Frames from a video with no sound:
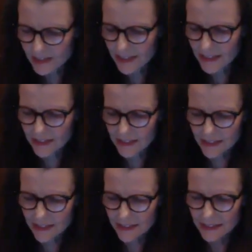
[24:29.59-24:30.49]
And
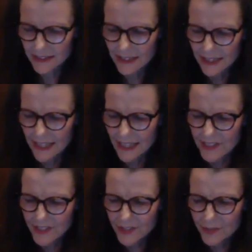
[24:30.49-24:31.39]
uh, I
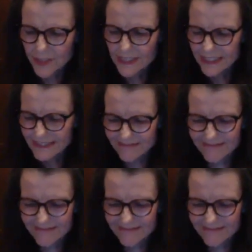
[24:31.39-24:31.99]
just want to